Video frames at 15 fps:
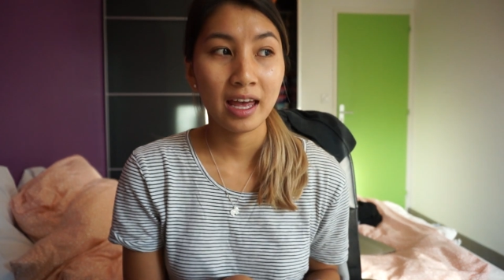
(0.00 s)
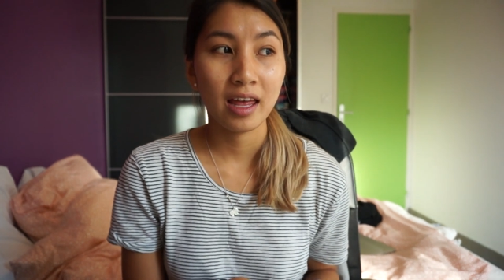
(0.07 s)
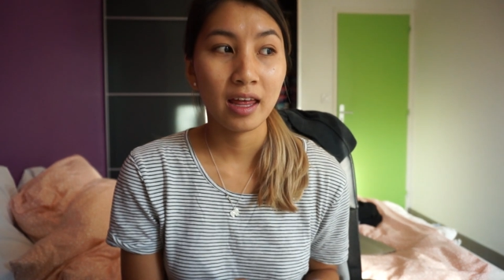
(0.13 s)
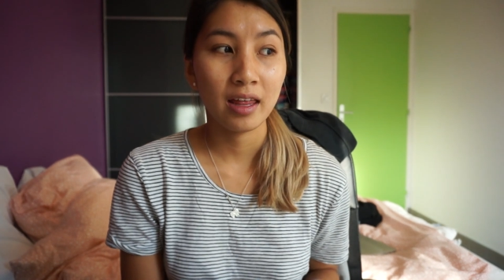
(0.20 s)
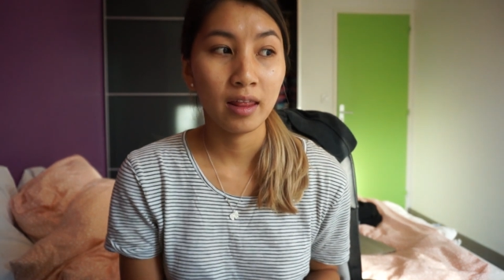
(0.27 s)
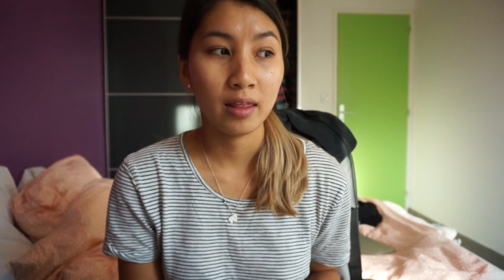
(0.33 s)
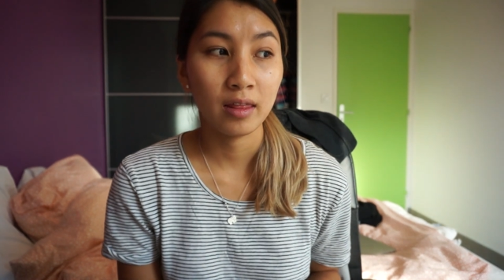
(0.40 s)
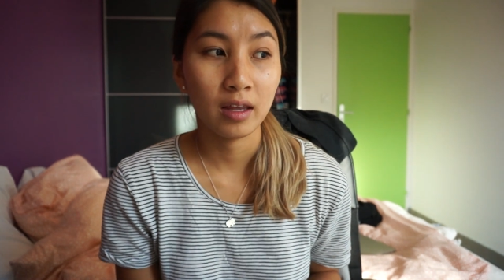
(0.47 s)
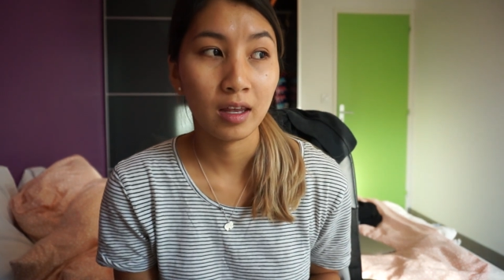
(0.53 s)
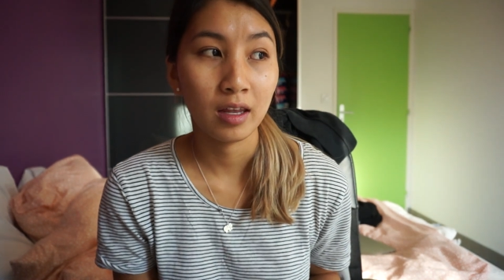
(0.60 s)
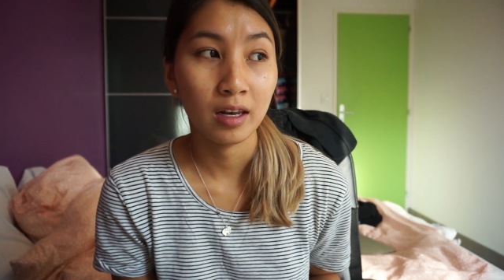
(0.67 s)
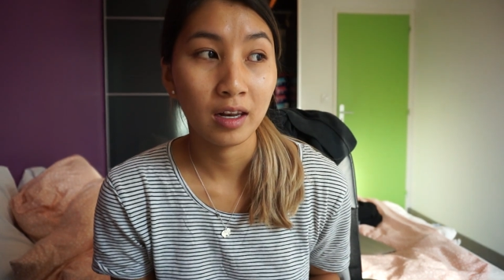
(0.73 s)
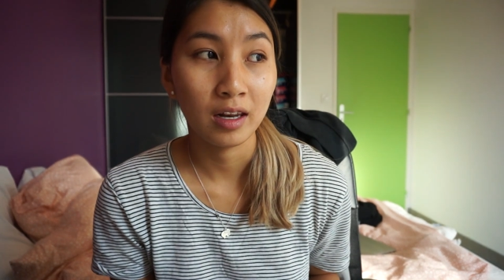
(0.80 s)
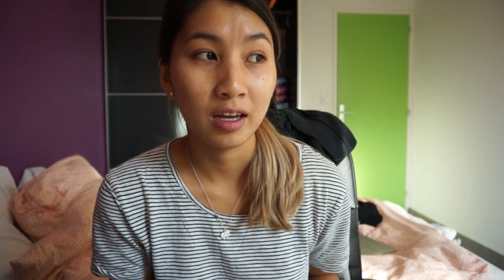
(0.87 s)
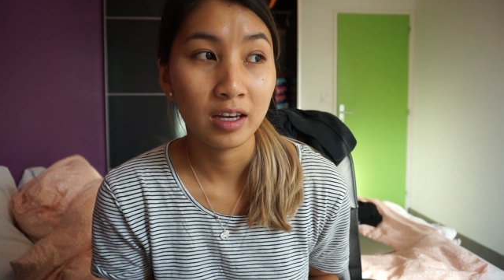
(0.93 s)
And
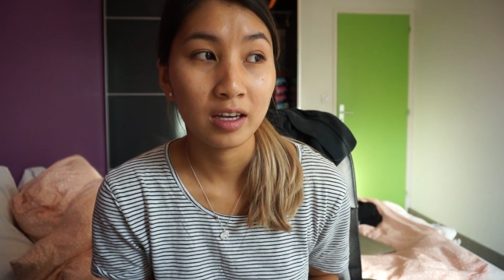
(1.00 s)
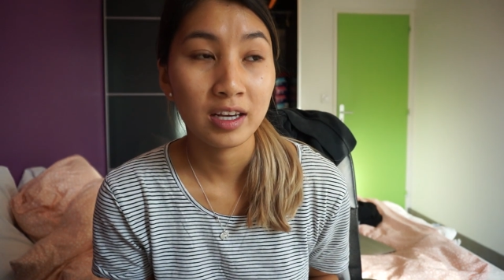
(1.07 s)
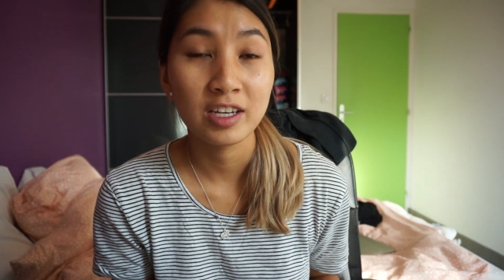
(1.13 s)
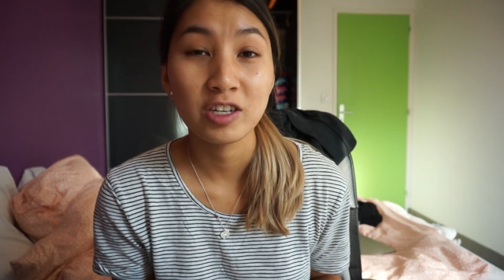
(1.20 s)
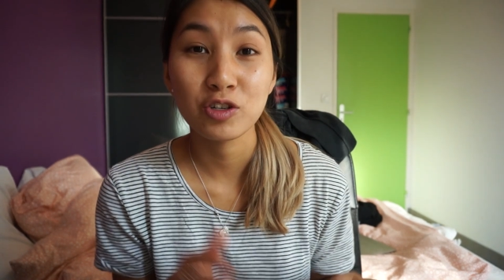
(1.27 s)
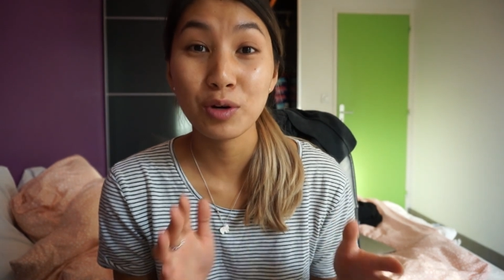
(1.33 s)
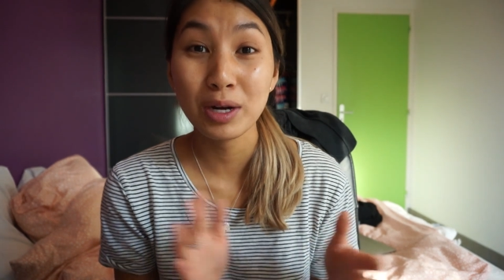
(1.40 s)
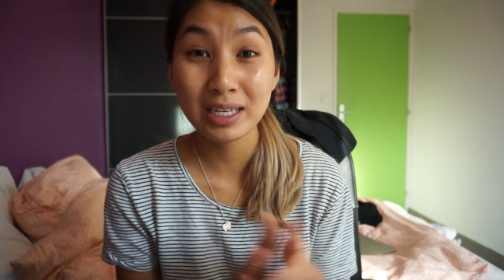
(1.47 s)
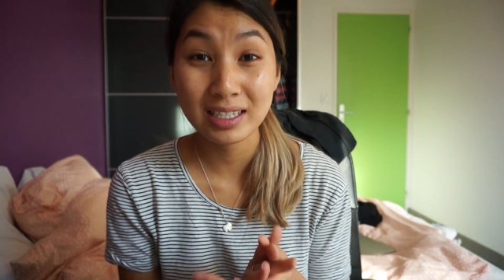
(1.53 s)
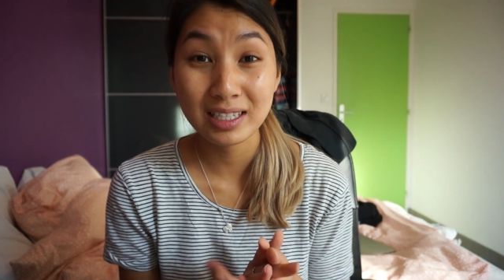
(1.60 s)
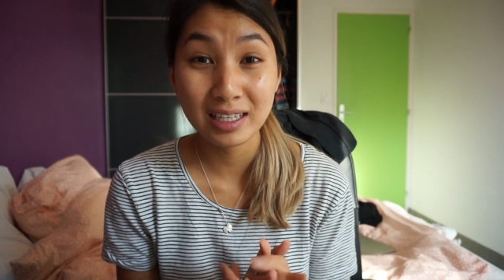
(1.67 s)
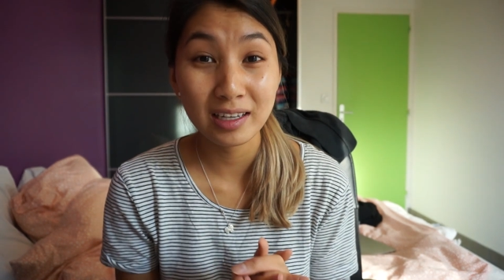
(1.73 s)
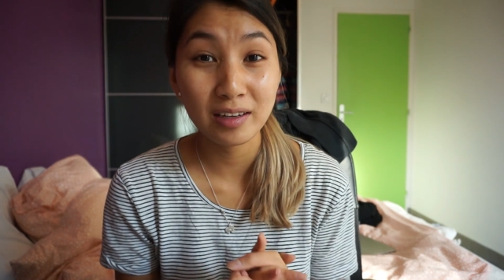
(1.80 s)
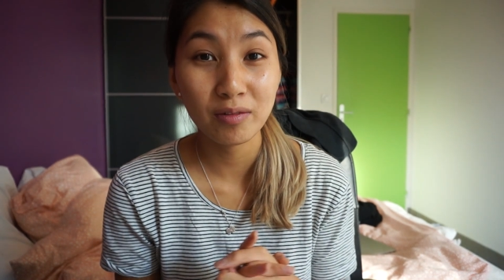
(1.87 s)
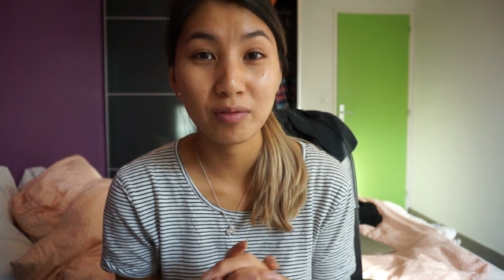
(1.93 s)
then
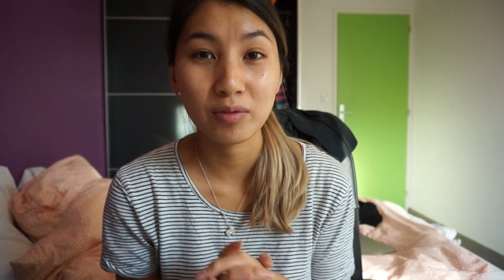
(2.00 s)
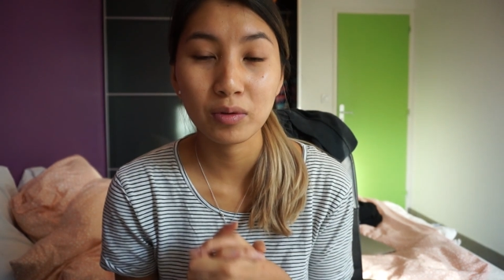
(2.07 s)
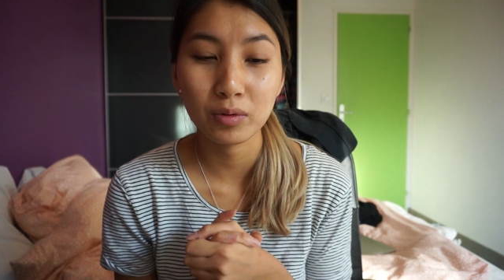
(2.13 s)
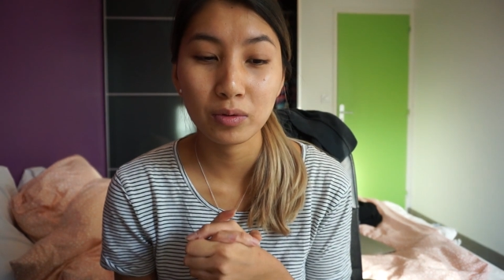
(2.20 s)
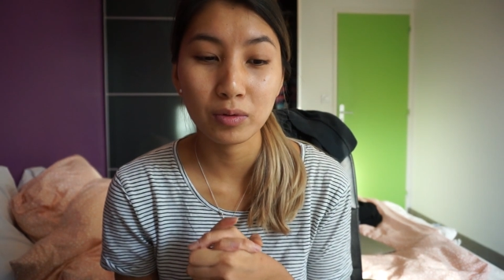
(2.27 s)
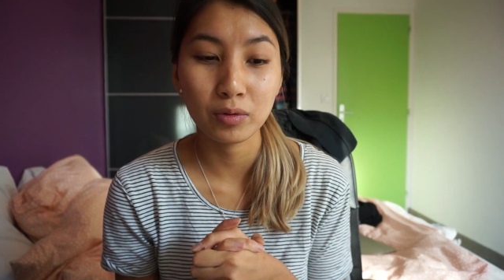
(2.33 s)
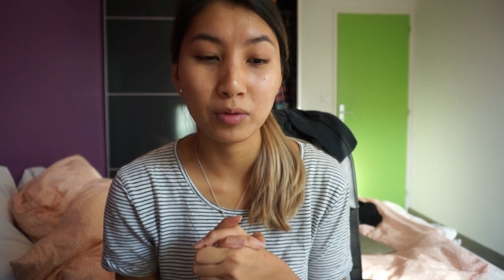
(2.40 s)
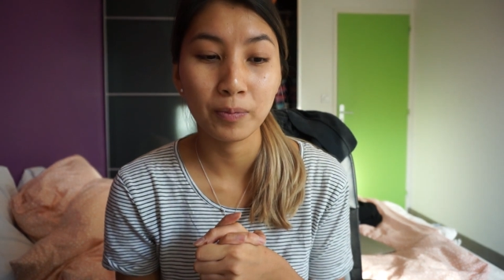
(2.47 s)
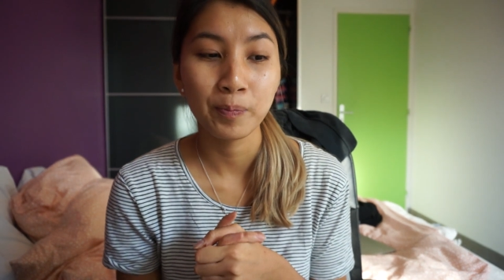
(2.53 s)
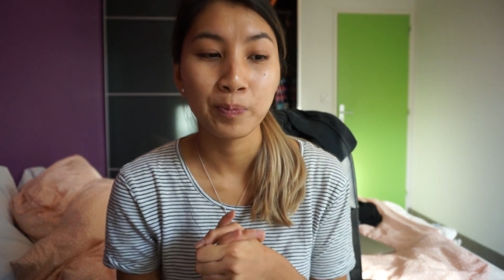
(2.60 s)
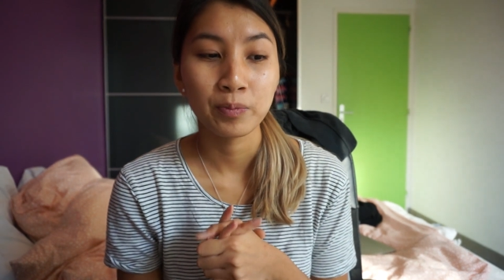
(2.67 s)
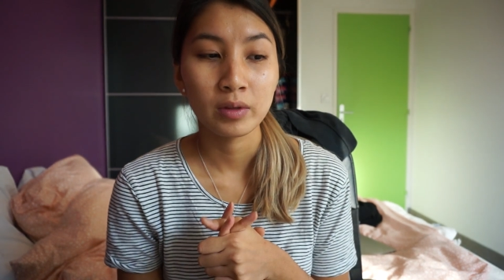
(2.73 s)
Tracy for